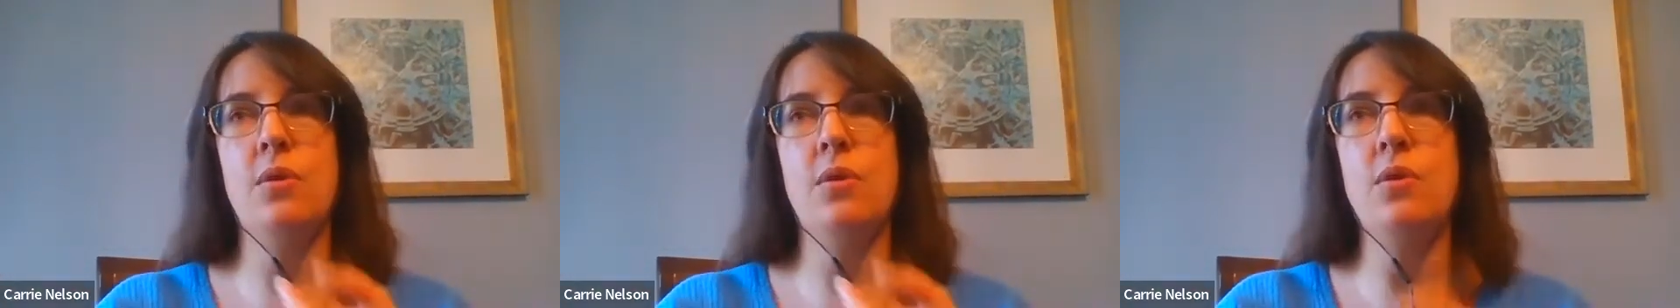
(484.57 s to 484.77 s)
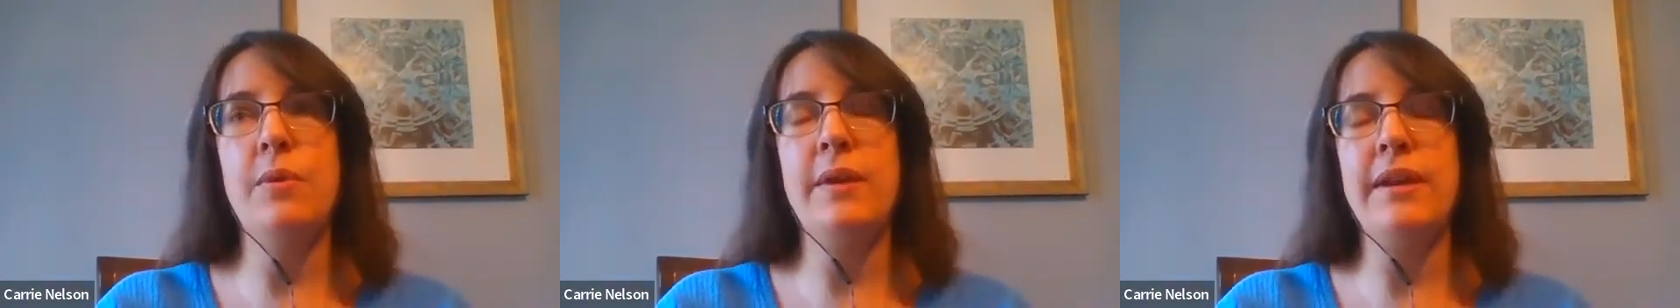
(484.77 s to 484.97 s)

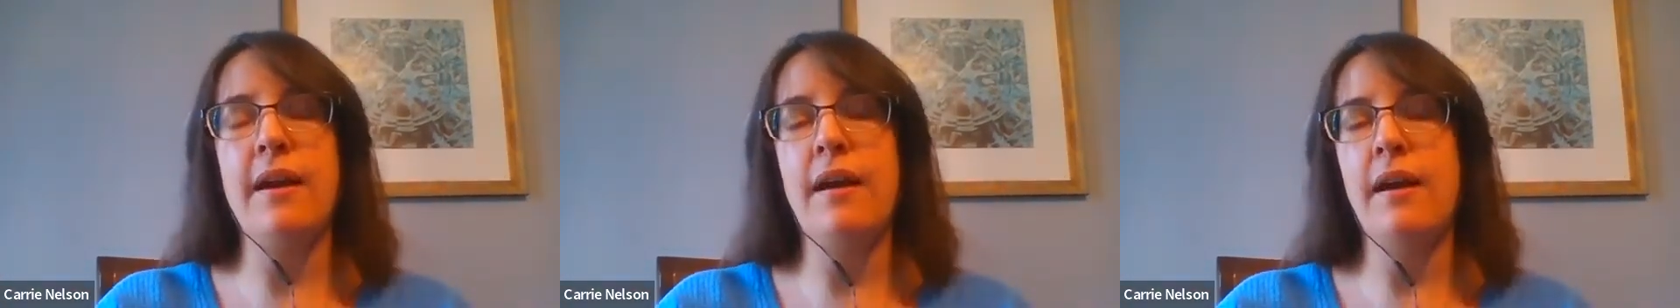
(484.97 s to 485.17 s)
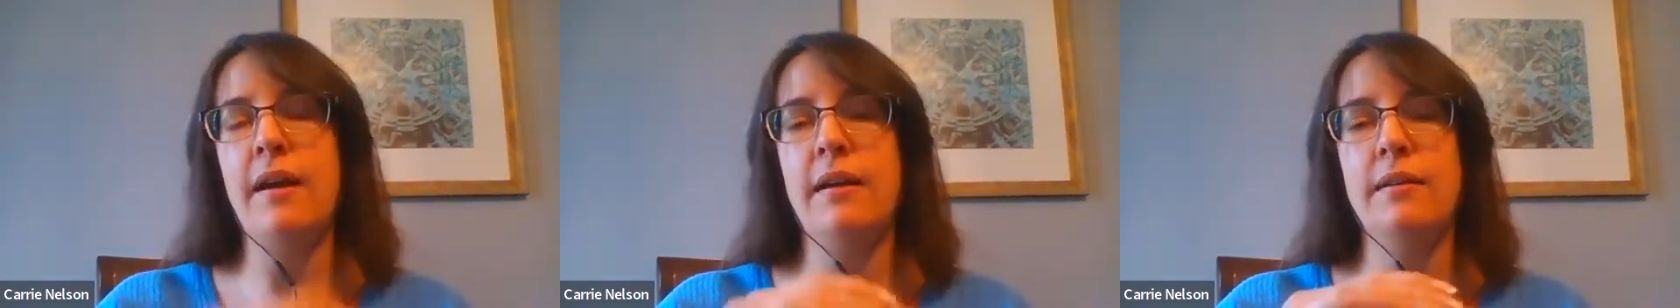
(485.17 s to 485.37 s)
who we
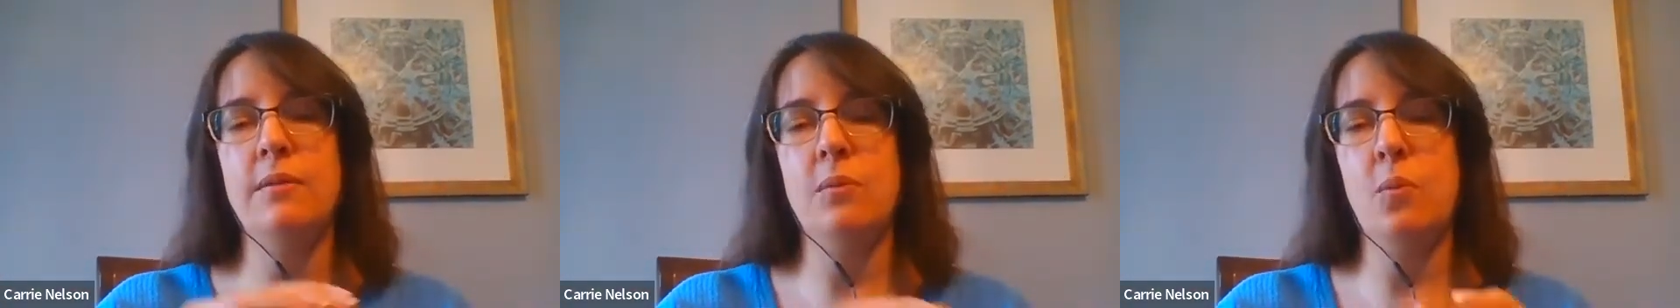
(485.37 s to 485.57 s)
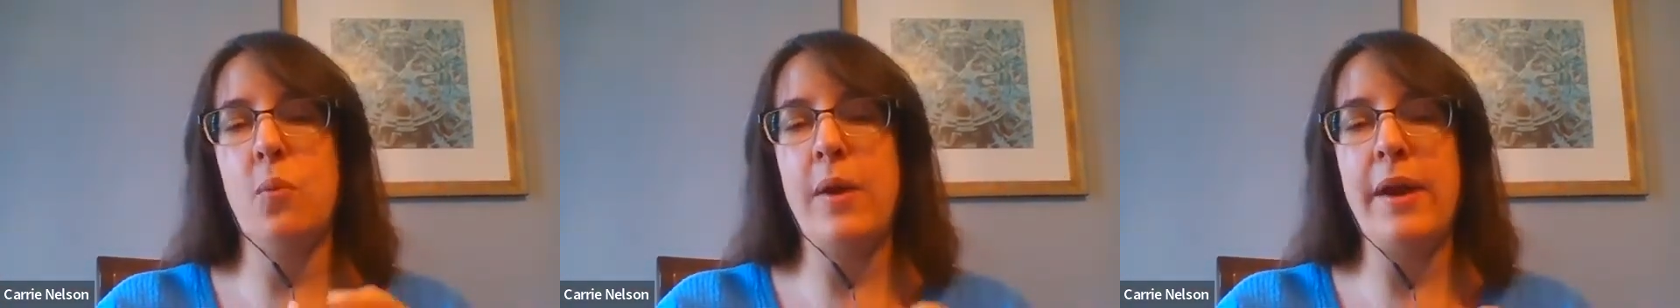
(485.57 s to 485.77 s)

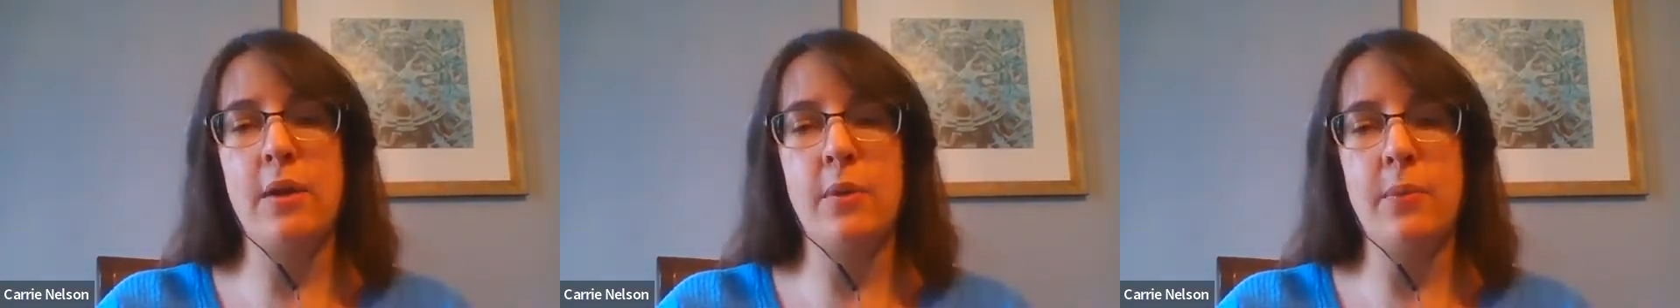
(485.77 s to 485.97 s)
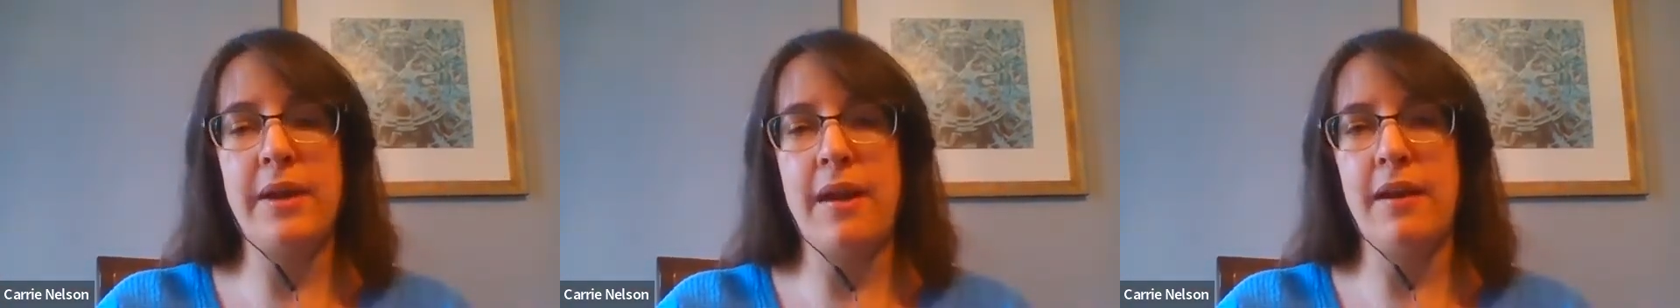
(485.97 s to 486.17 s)
got,
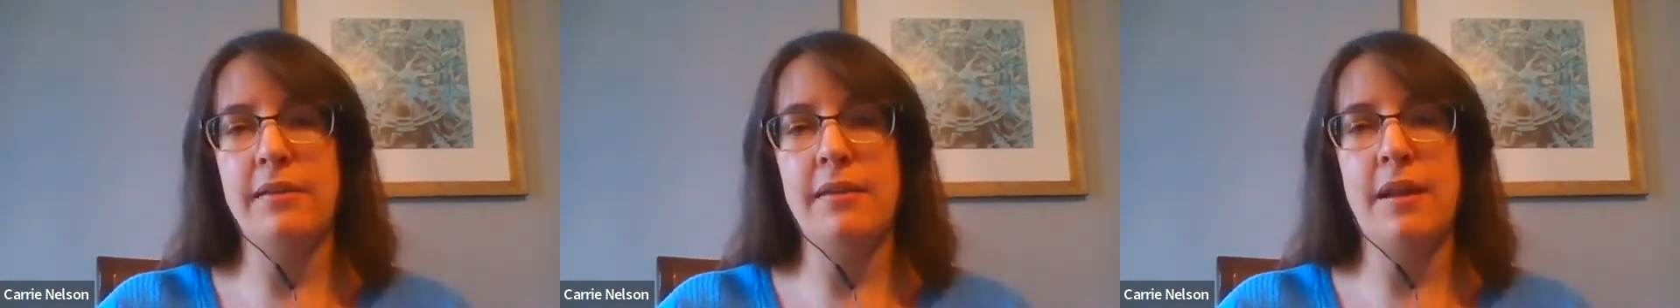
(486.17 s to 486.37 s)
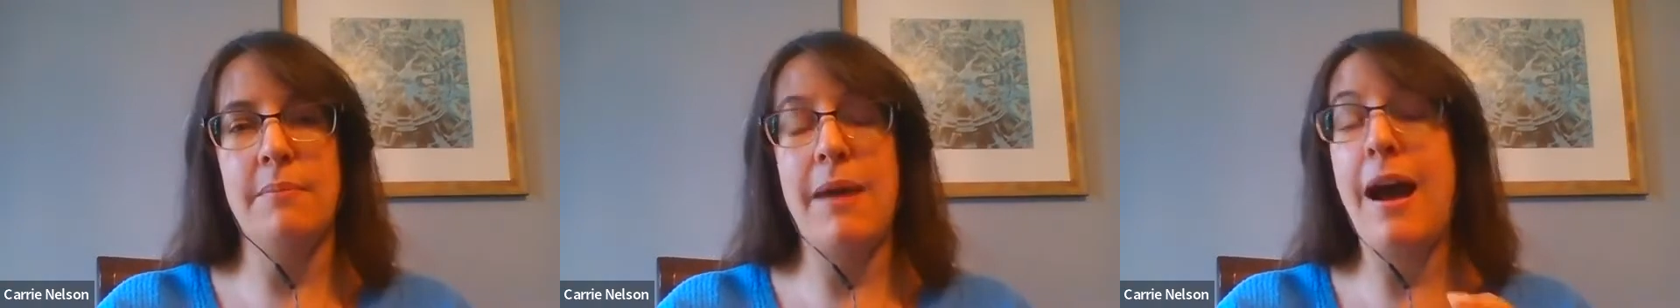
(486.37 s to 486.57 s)
where we got them,